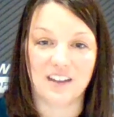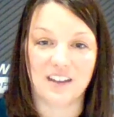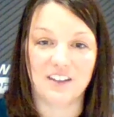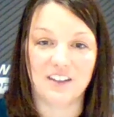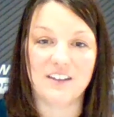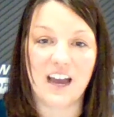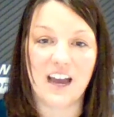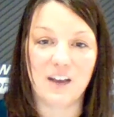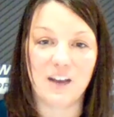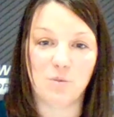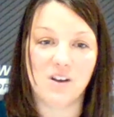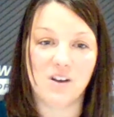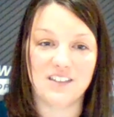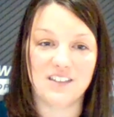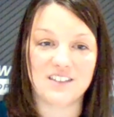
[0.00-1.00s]
Your dad
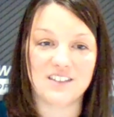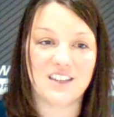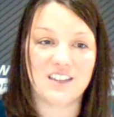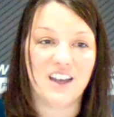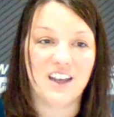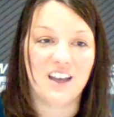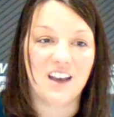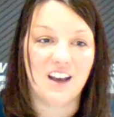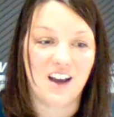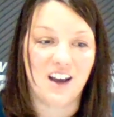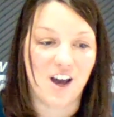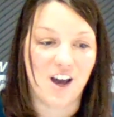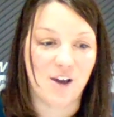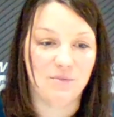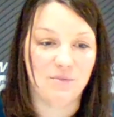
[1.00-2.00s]
wants
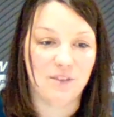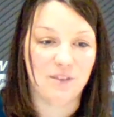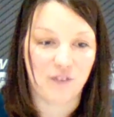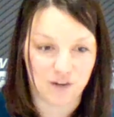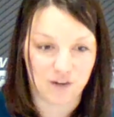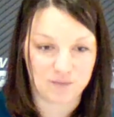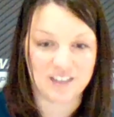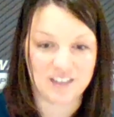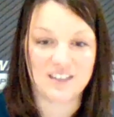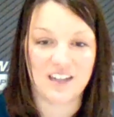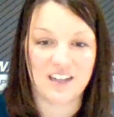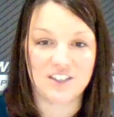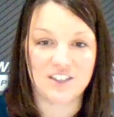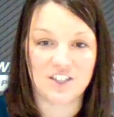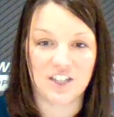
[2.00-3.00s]
the farm
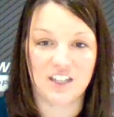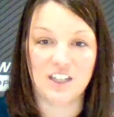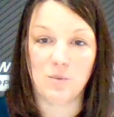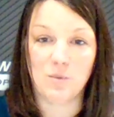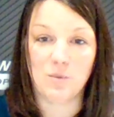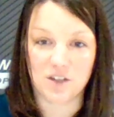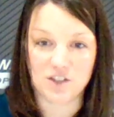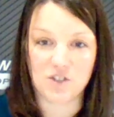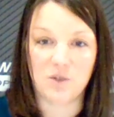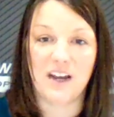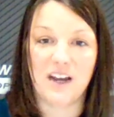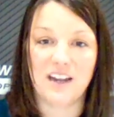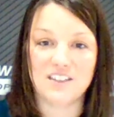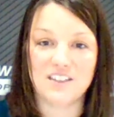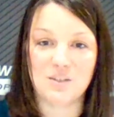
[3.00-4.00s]
succession. He wants you
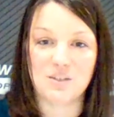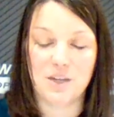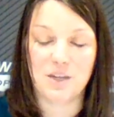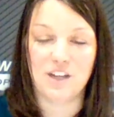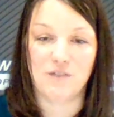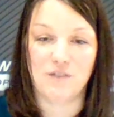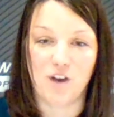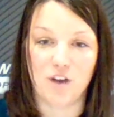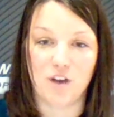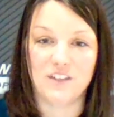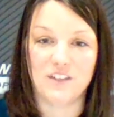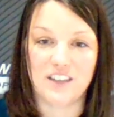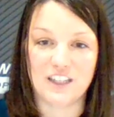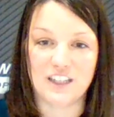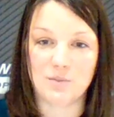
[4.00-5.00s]
guys to be involved
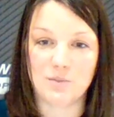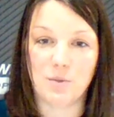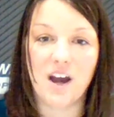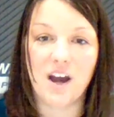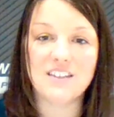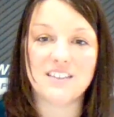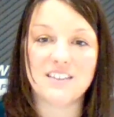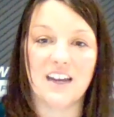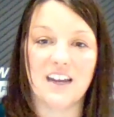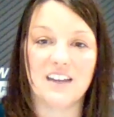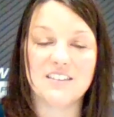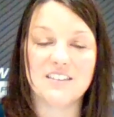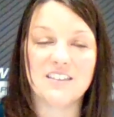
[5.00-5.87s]
in this process.